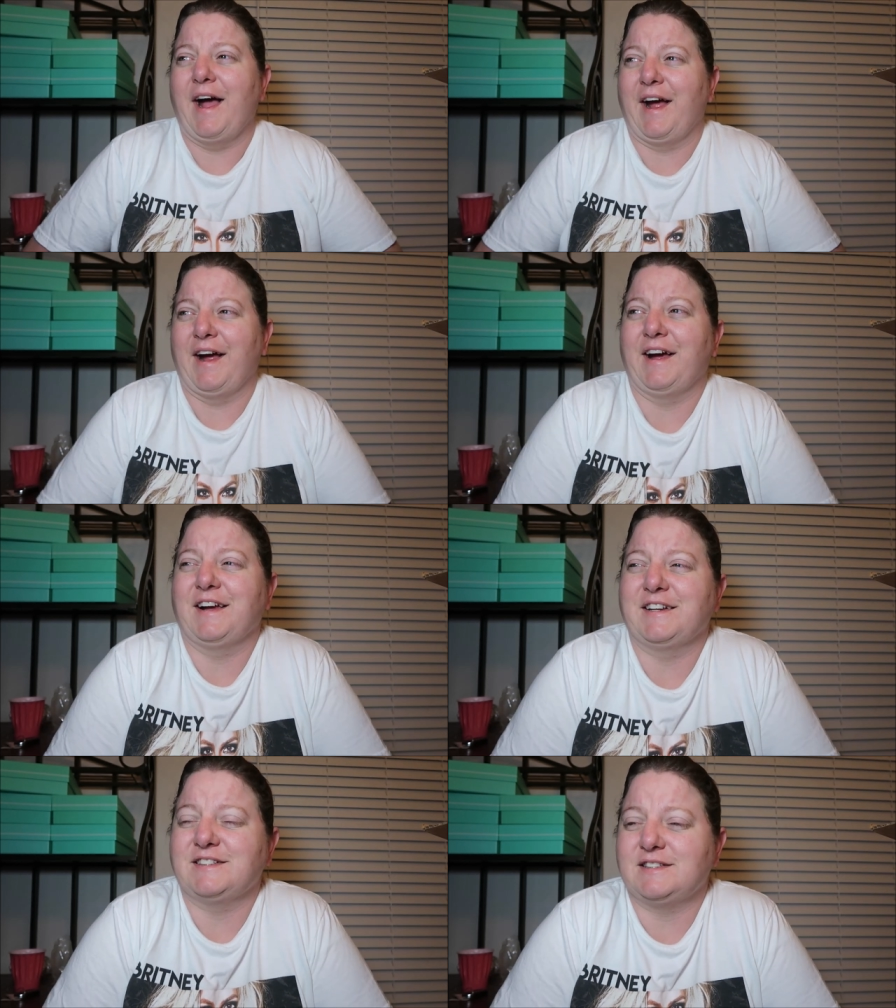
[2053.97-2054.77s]

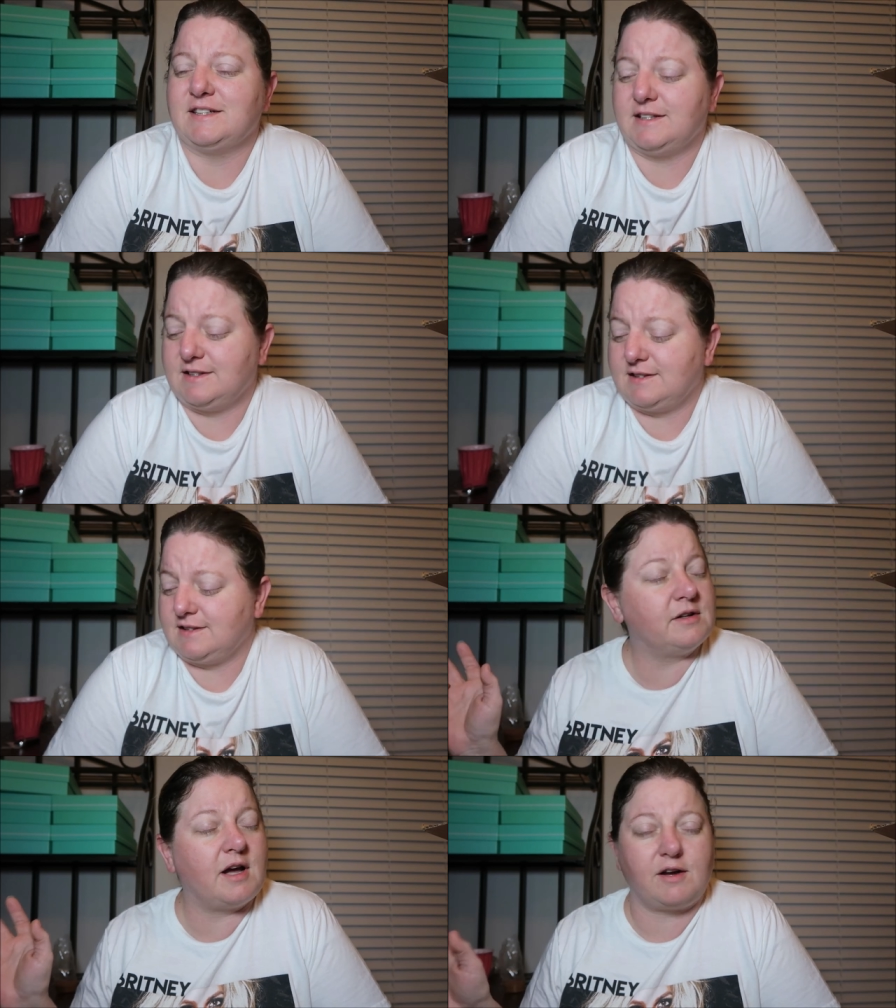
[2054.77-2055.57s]
And
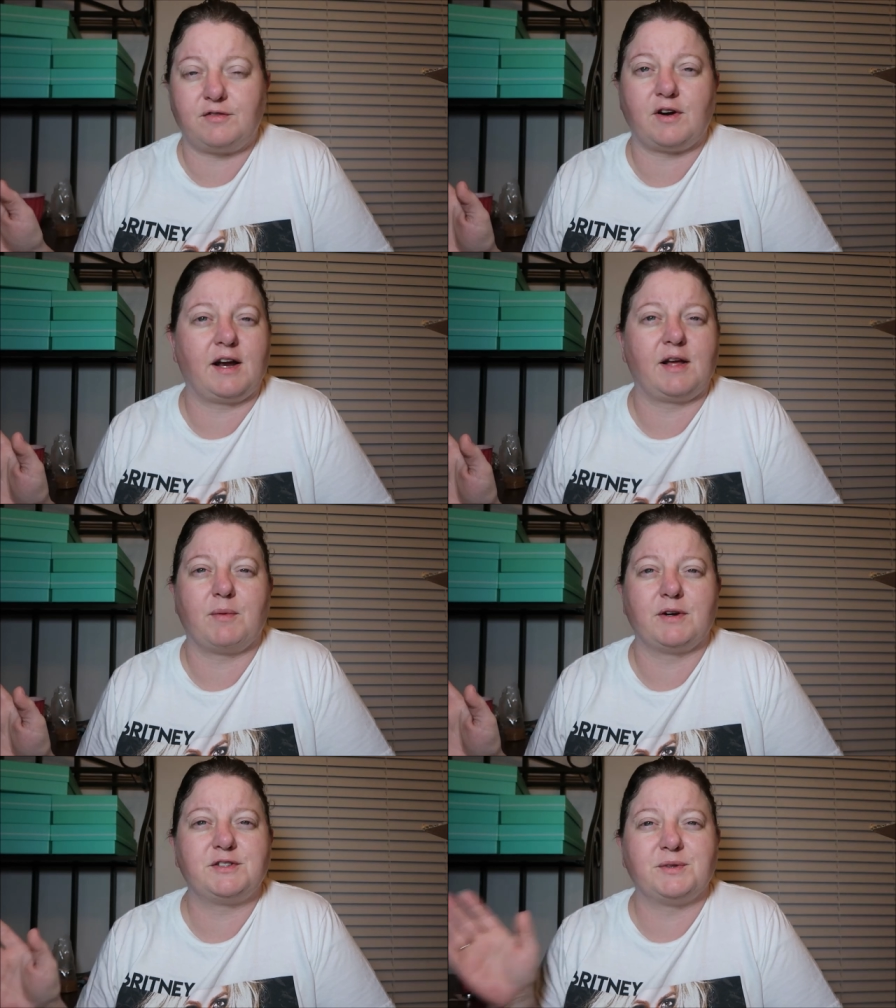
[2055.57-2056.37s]
not Friday,
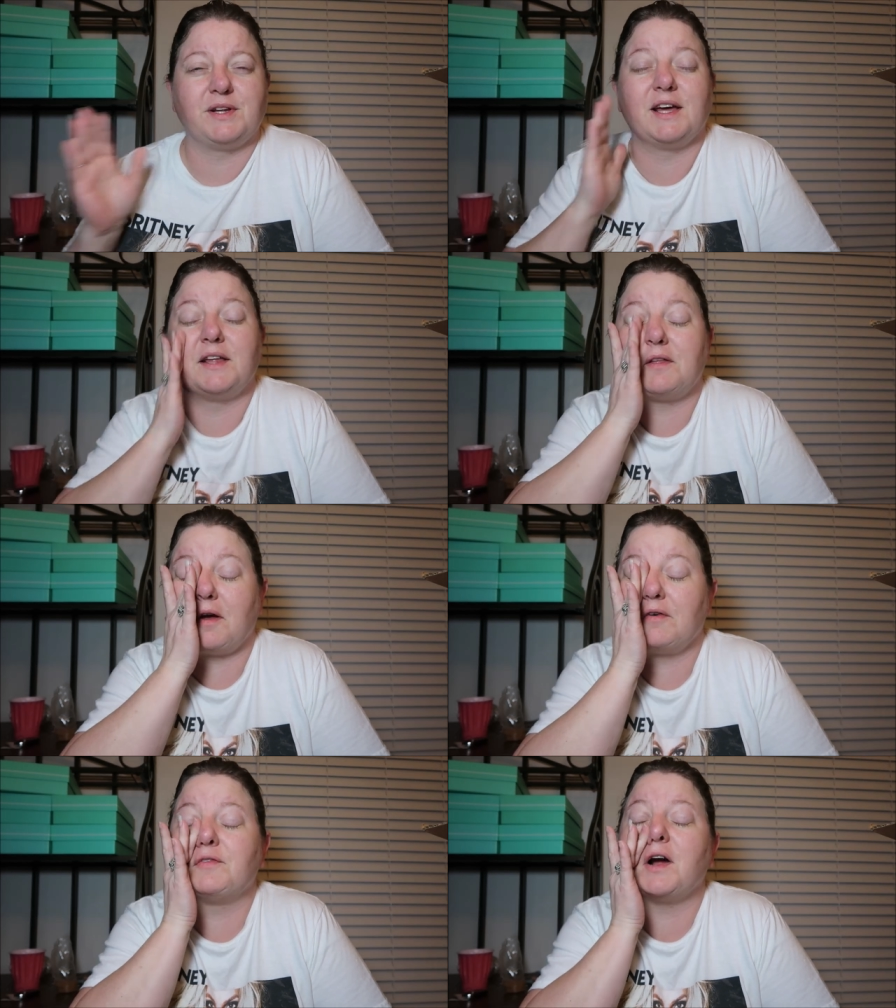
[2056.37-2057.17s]
March 28th,
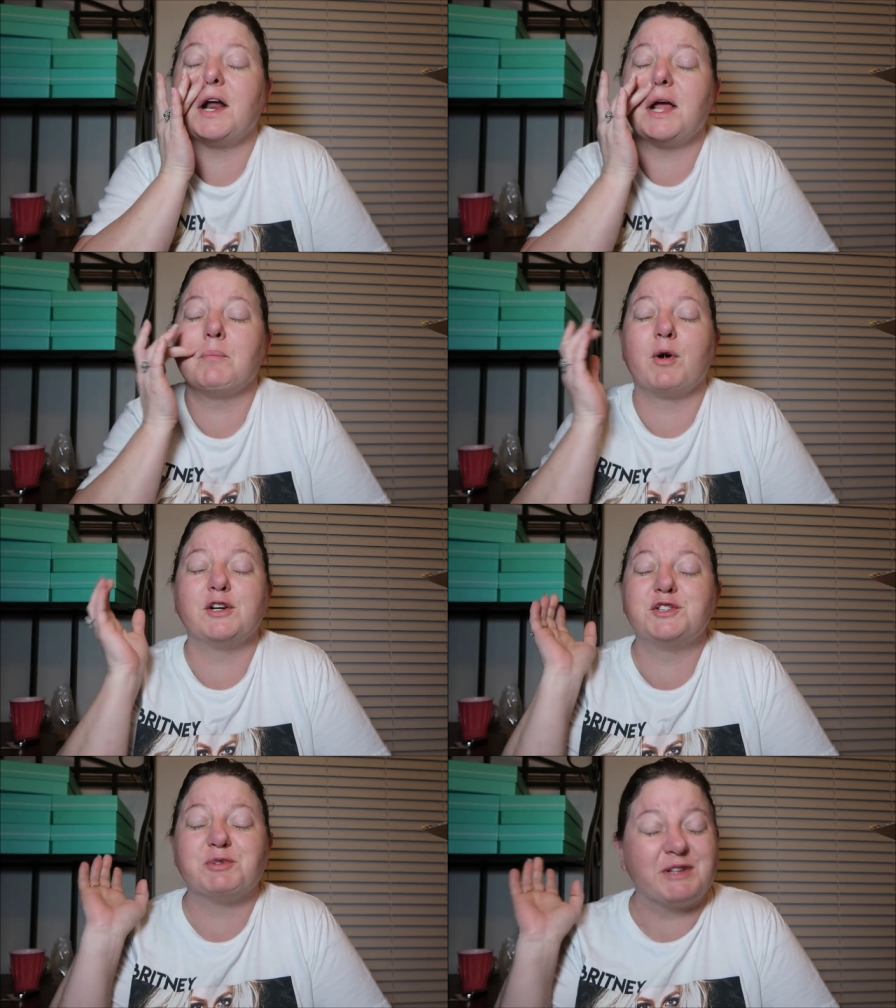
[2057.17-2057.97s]
Friday,
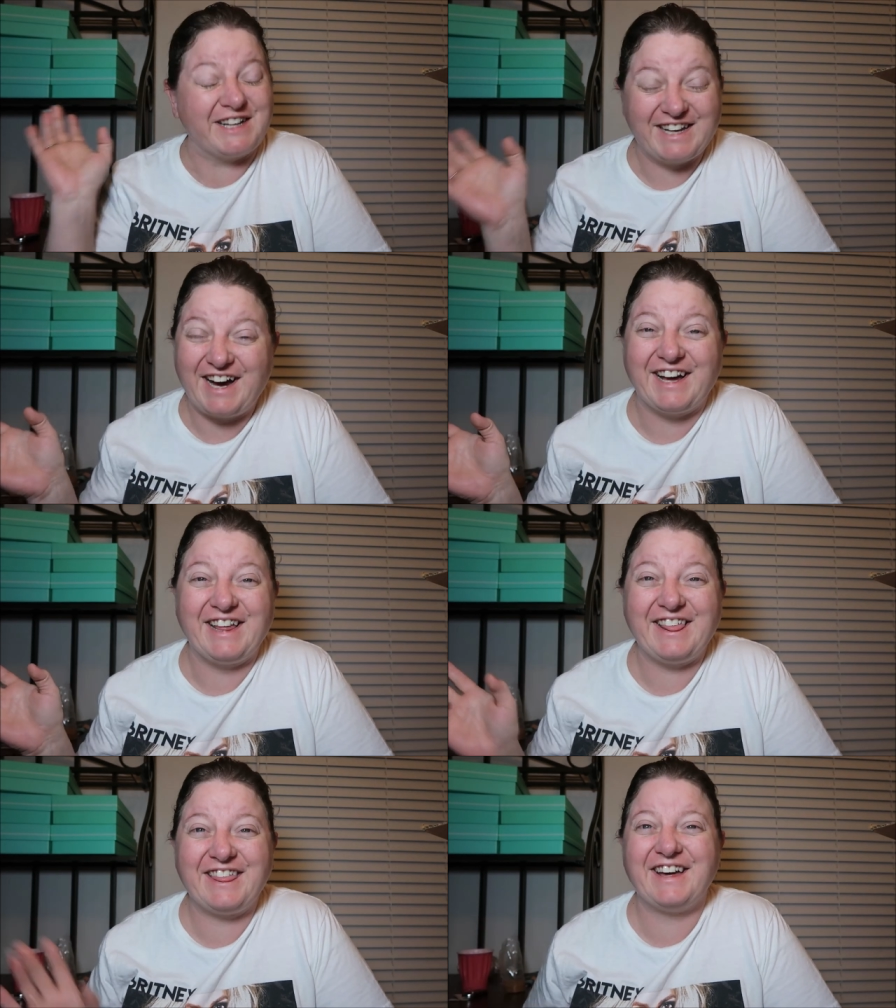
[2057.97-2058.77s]
March
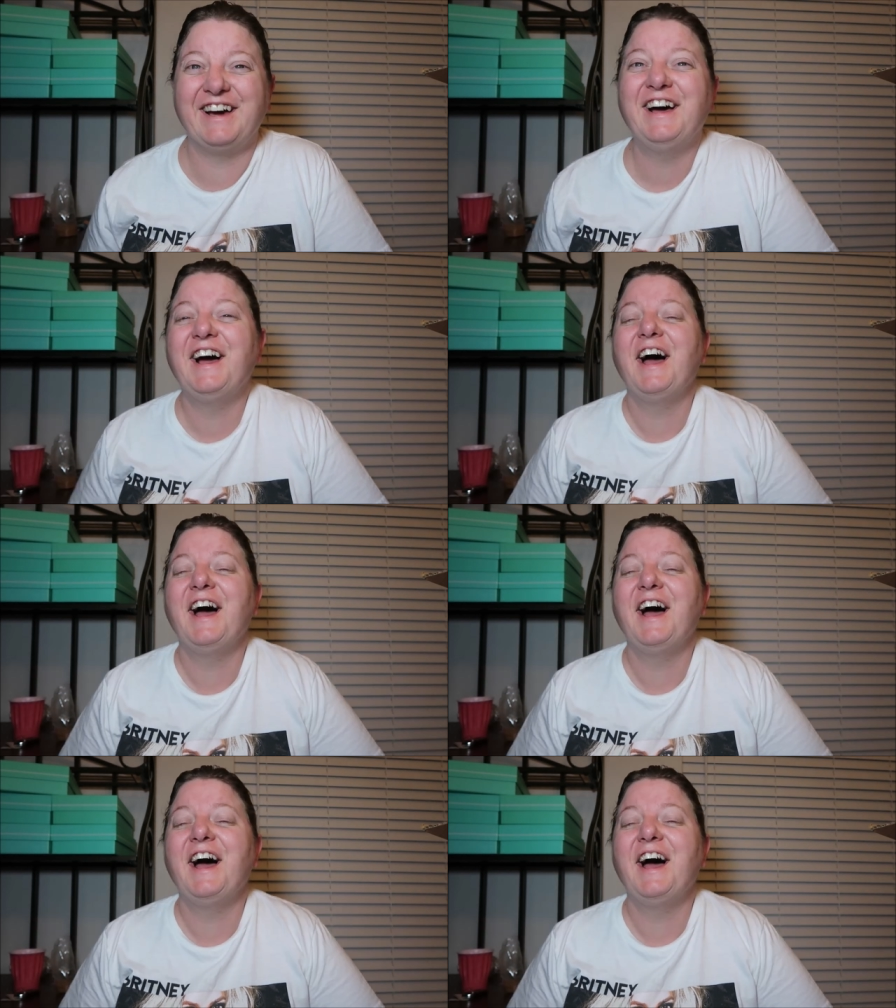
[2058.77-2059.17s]
29th.